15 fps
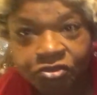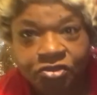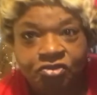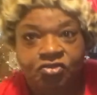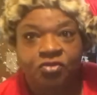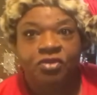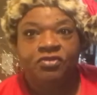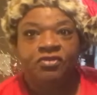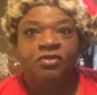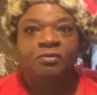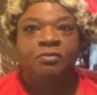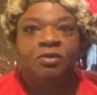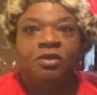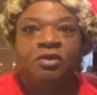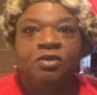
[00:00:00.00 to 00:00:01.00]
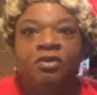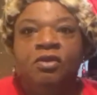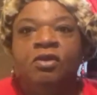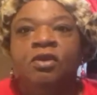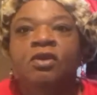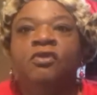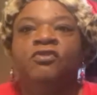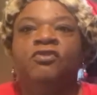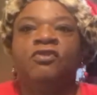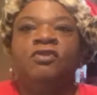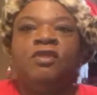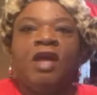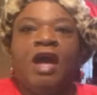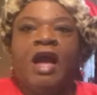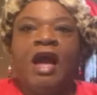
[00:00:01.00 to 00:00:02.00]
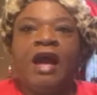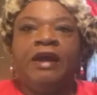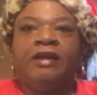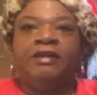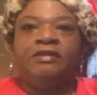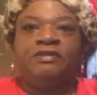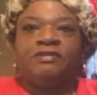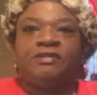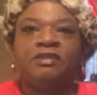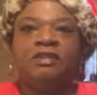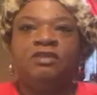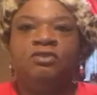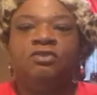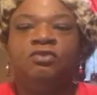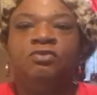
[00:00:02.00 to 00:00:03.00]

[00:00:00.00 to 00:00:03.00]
your address up here so that I could send